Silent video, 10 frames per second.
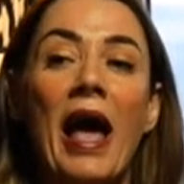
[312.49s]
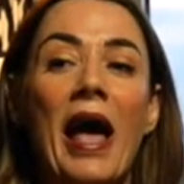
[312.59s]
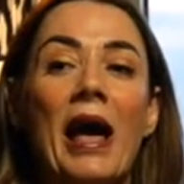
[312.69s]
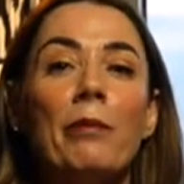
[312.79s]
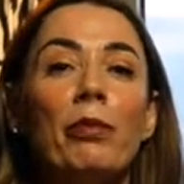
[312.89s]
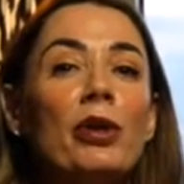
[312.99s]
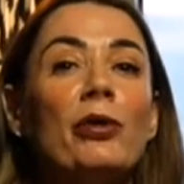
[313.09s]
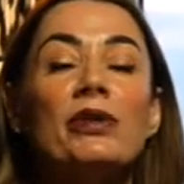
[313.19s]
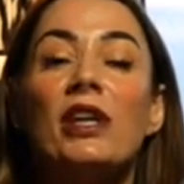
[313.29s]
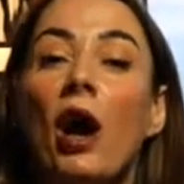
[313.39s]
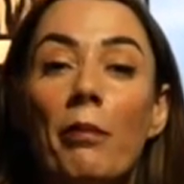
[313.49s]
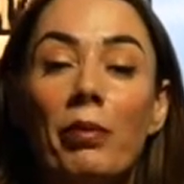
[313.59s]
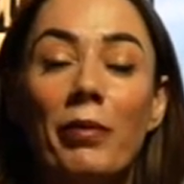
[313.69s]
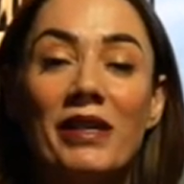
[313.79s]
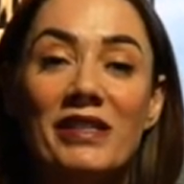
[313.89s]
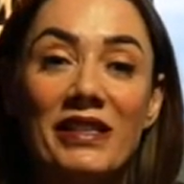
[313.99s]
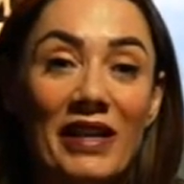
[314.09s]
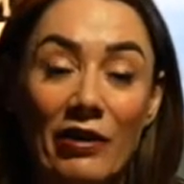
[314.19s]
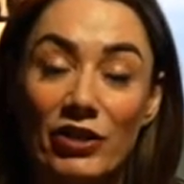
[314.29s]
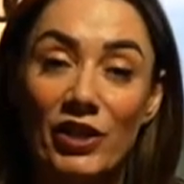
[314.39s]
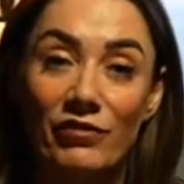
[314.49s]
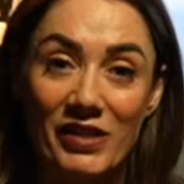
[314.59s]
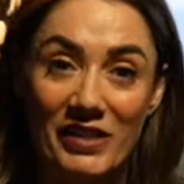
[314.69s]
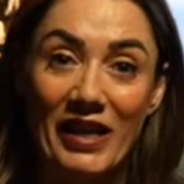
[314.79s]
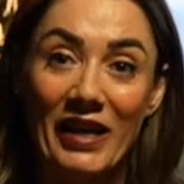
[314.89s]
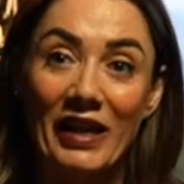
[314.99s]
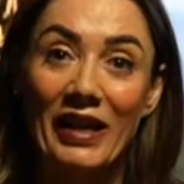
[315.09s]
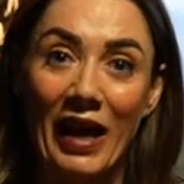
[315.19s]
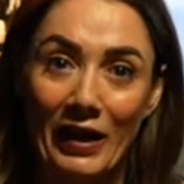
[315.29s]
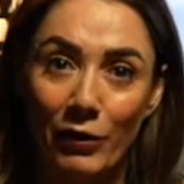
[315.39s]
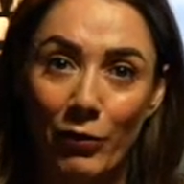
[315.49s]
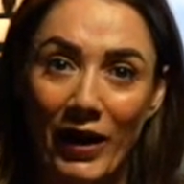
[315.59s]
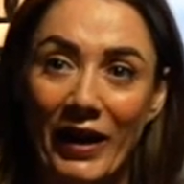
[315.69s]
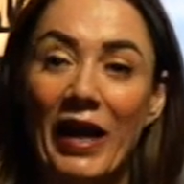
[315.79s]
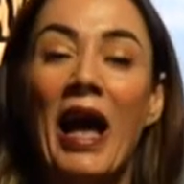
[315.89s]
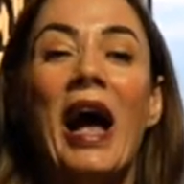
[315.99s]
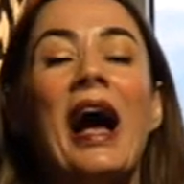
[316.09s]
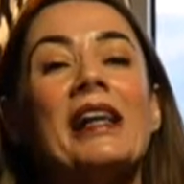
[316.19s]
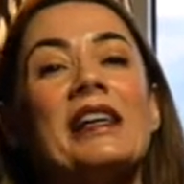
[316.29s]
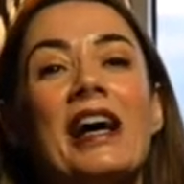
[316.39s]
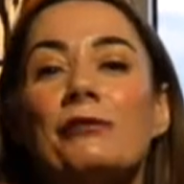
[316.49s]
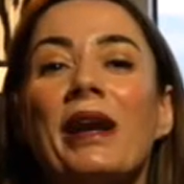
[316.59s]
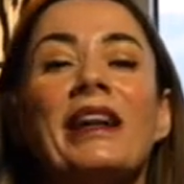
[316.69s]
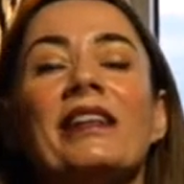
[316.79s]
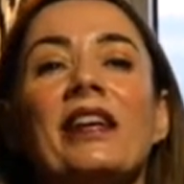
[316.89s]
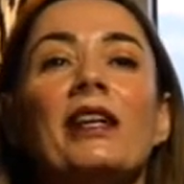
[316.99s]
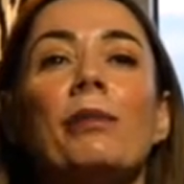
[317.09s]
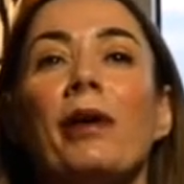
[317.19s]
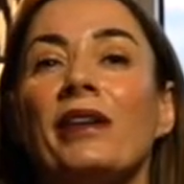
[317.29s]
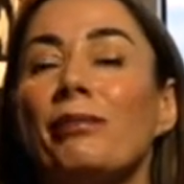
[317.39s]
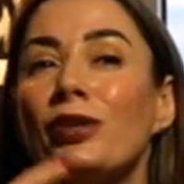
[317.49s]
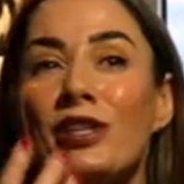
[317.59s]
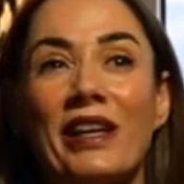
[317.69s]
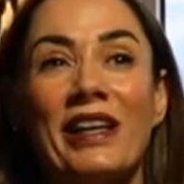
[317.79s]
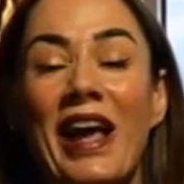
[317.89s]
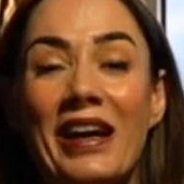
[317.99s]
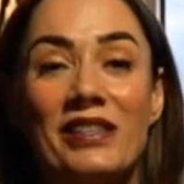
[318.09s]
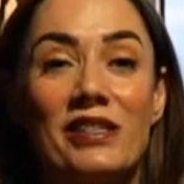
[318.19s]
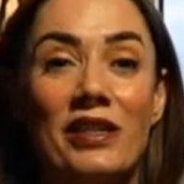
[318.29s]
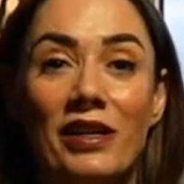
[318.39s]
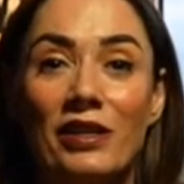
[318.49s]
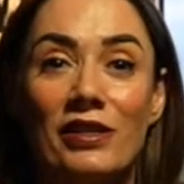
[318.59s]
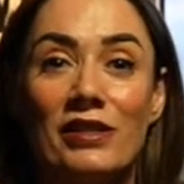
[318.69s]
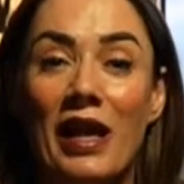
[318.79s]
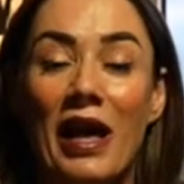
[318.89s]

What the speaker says: And we don't want to compromise the integrity of the skin in any way. And as with anything in the body, much like an exercise